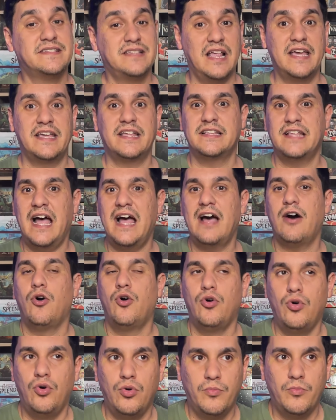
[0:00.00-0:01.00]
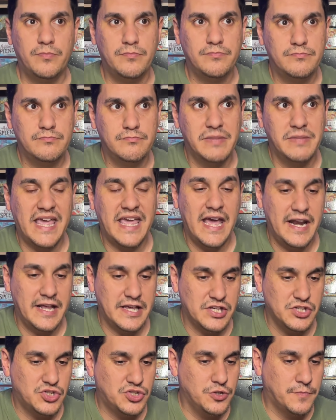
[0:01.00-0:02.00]
Like that whole mechanic
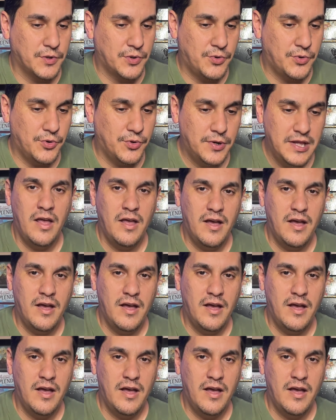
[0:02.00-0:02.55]
is super cool.